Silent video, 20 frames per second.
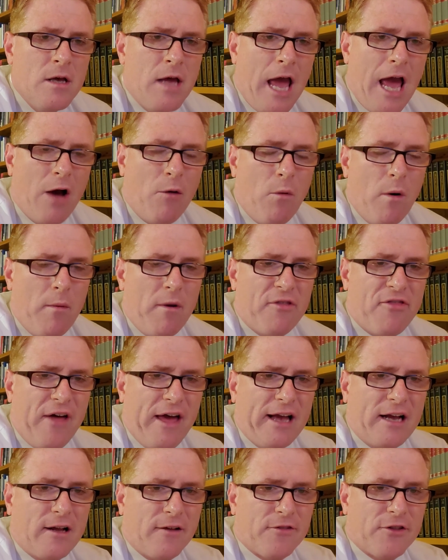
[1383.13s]
And when we
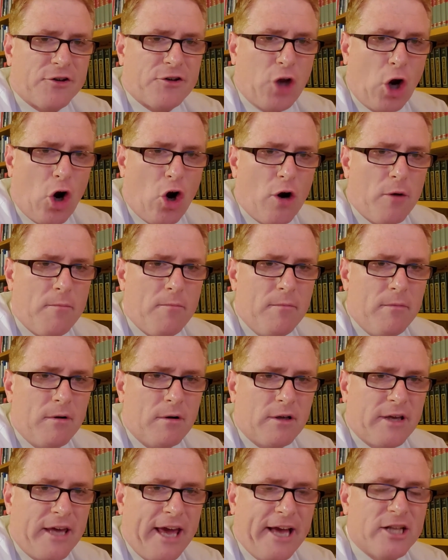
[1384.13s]
think of the term
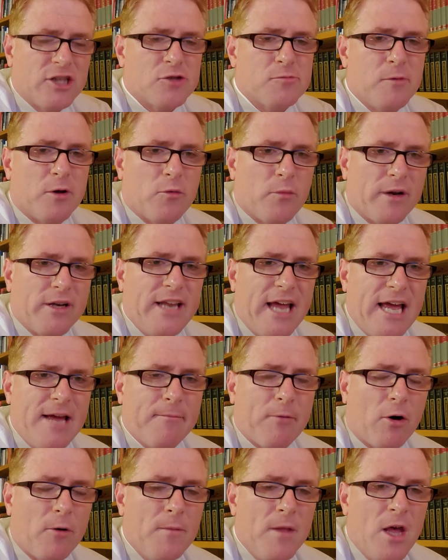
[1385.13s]
kinsman
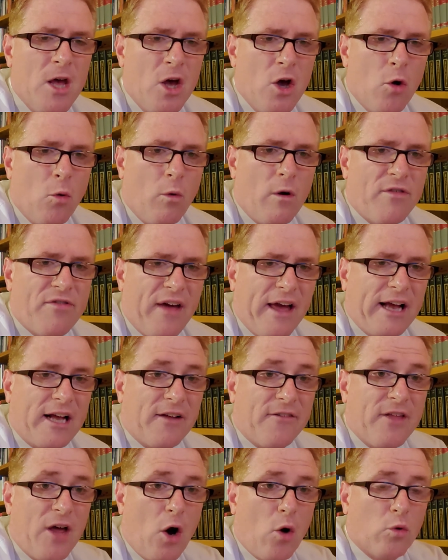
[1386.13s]
redeemer, we think
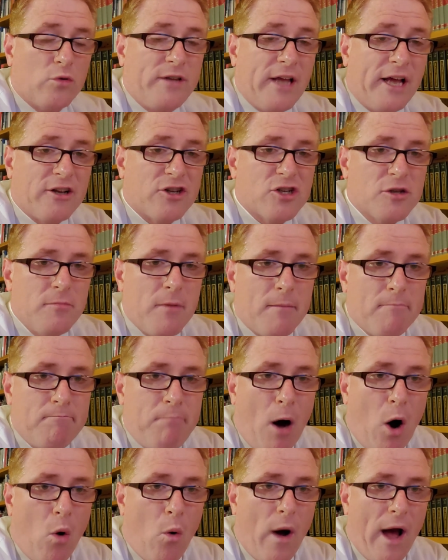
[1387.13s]
of the Old Testament
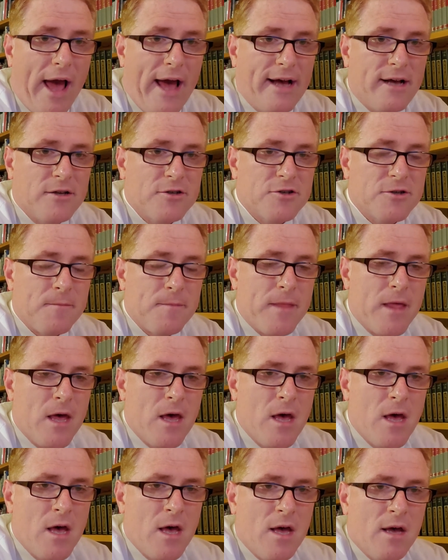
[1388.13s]
Boaz,
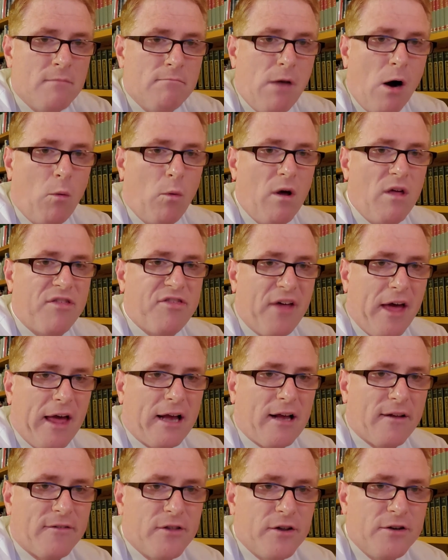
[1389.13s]
but we
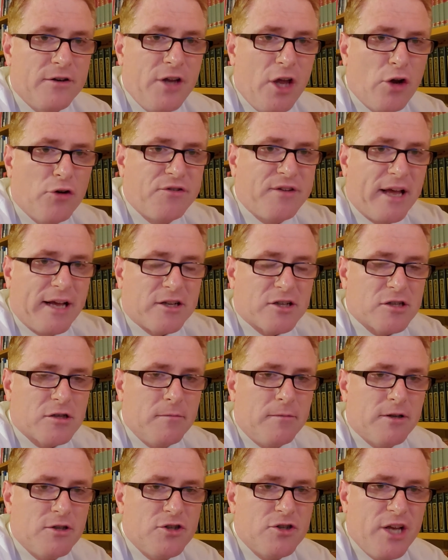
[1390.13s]
think of the New
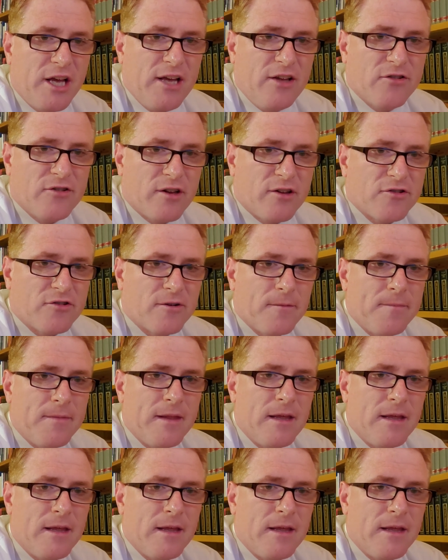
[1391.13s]
Testament Jesus